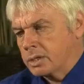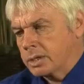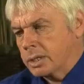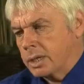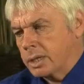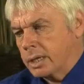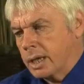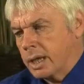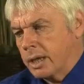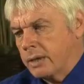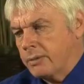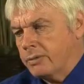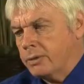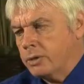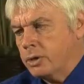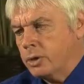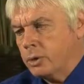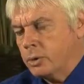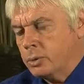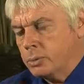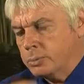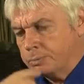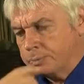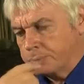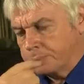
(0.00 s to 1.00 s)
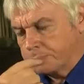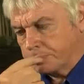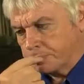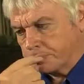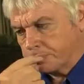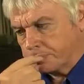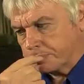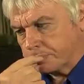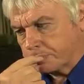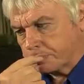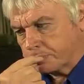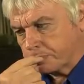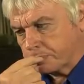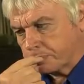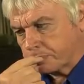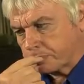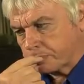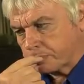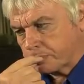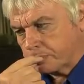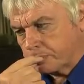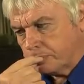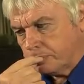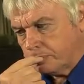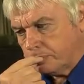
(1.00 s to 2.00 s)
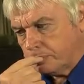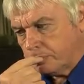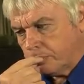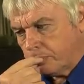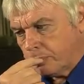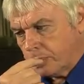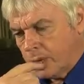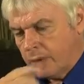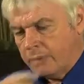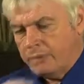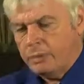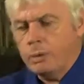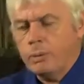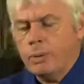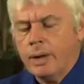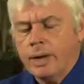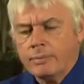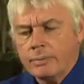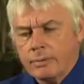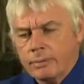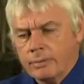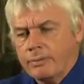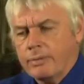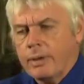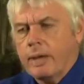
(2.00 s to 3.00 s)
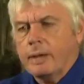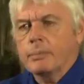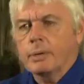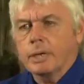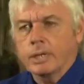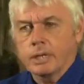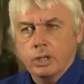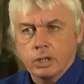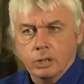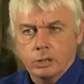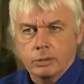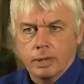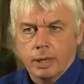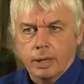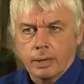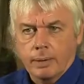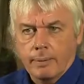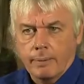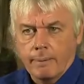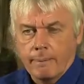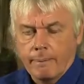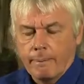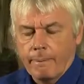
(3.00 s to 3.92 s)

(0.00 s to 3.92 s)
You see, if you have a family unit,